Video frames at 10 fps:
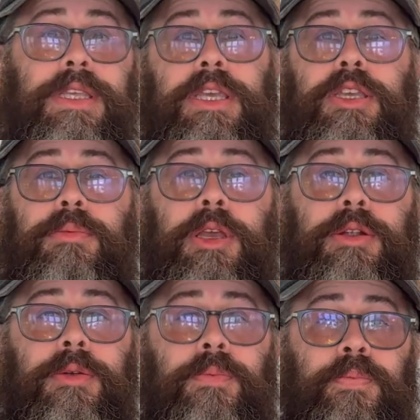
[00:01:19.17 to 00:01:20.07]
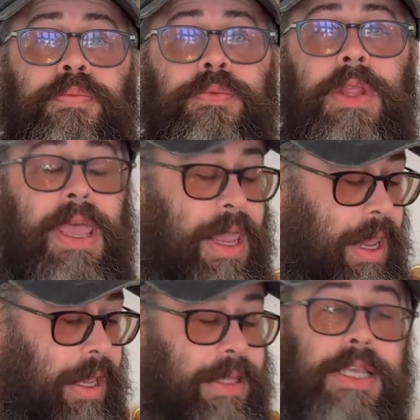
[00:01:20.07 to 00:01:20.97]
the incubator.
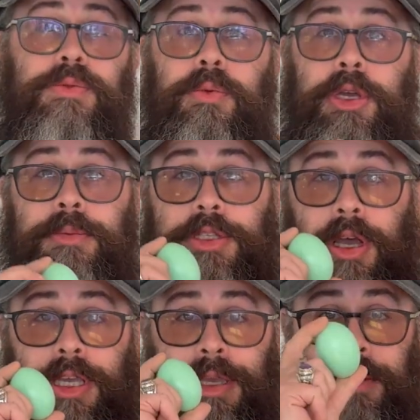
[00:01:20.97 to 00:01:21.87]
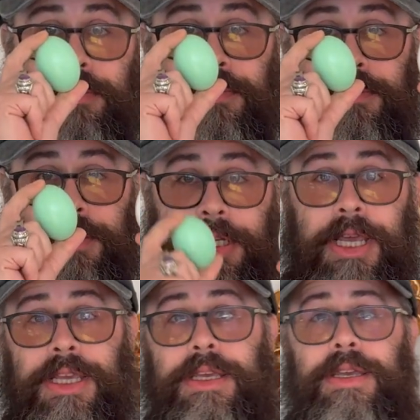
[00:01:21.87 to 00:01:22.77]
And that's what we're going to be talking about
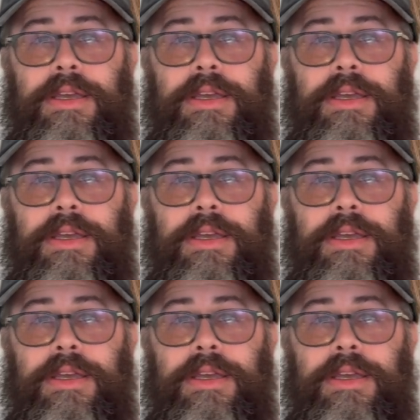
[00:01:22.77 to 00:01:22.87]
today.